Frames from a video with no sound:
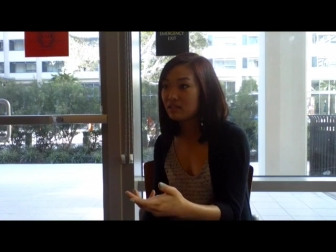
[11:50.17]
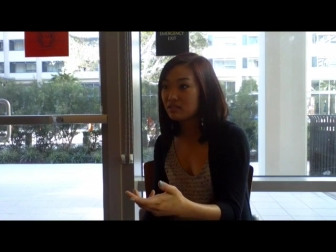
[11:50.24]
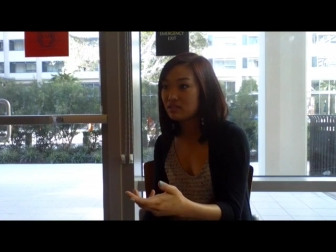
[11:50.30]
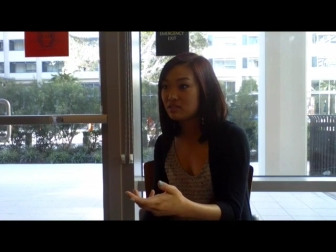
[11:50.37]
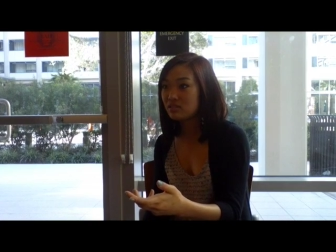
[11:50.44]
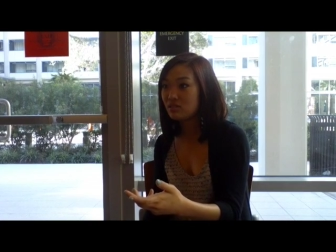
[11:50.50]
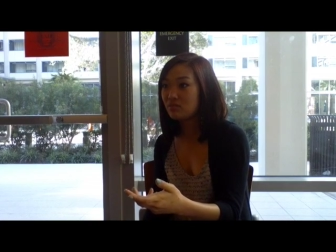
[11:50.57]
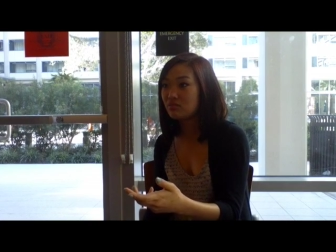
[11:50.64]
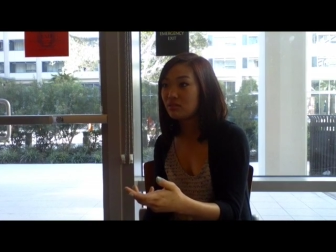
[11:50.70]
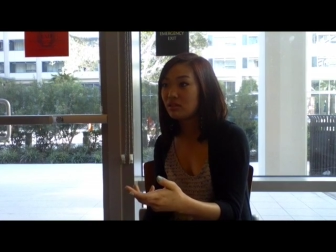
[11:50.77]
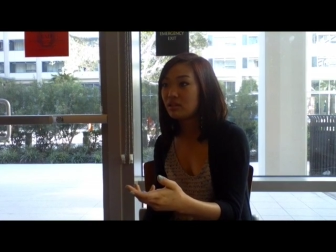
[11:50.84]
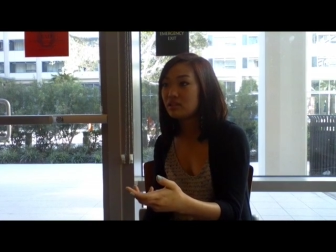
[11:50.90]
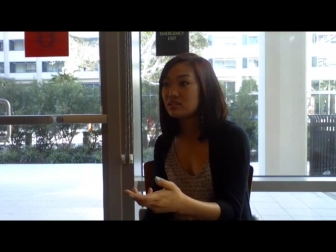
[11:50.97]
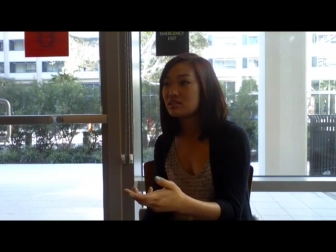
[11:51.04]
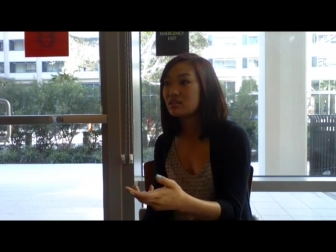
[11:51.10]
to start
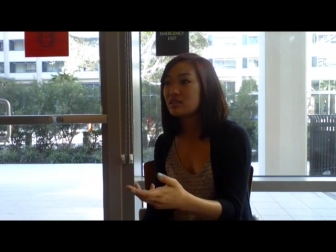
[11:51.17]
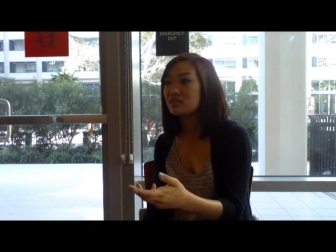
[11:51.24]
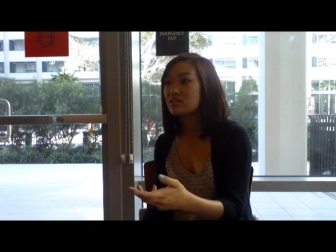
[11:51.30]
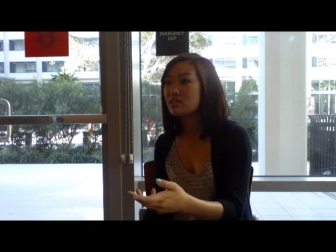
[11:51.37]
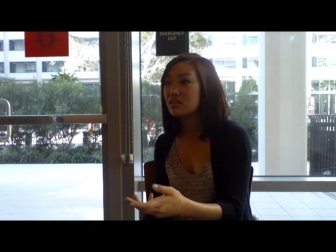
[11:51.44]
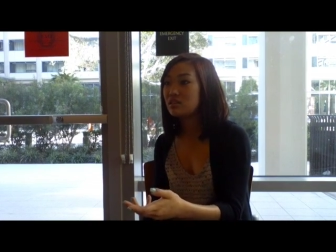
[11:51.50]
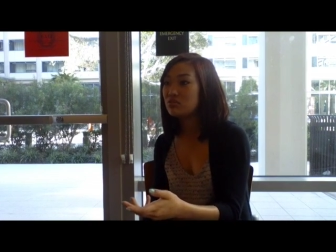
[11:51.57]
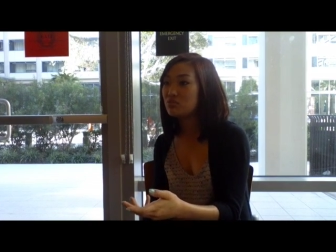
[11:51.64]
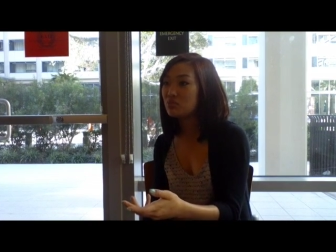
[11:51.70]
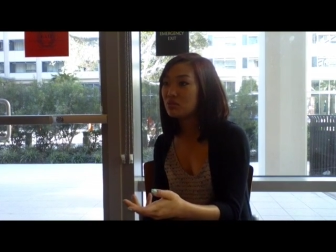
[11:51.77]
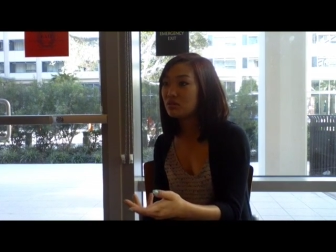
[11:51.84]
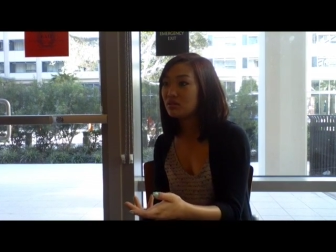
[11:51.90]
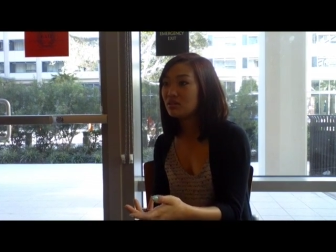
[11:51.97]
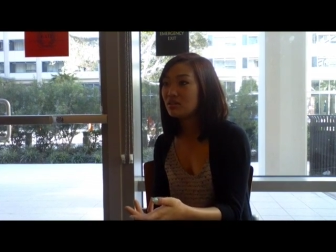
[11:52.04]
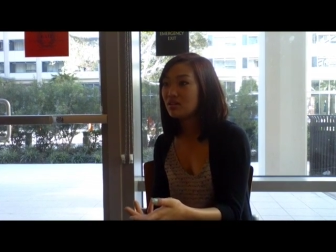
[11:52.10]
realizing that his kids
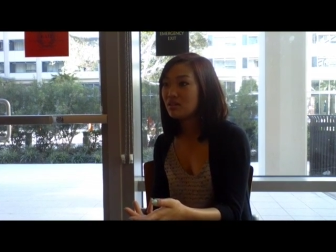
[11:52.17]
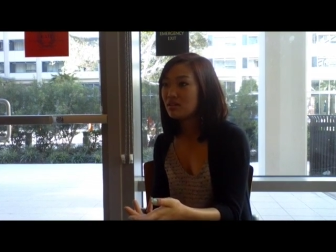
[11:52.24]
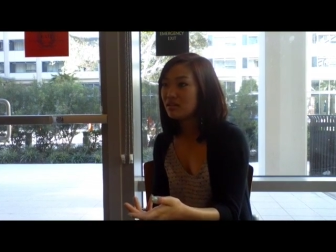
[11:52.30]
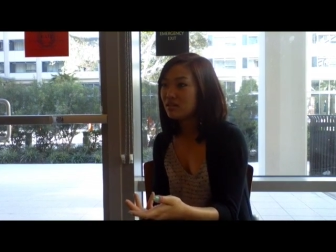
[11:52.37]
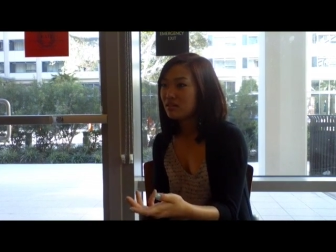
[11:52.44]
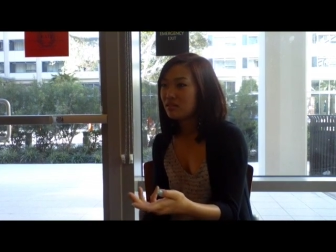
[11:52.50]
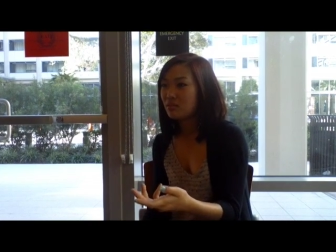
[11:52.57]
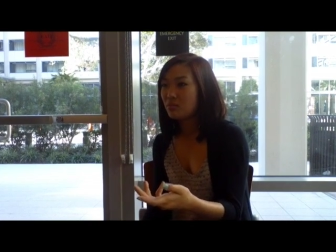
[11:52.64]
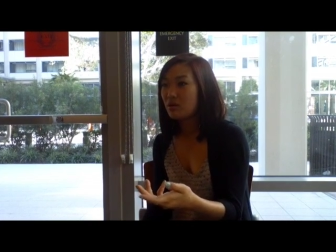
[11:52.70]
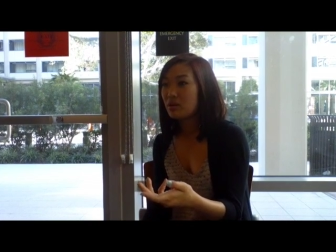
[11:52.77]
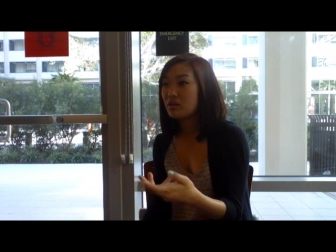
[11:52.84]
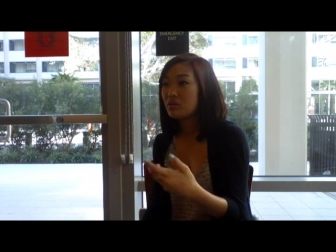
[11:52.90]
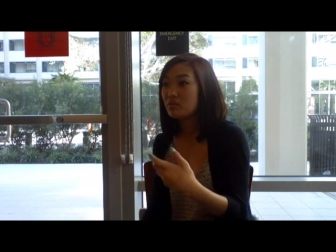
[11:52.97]
weren't the way he.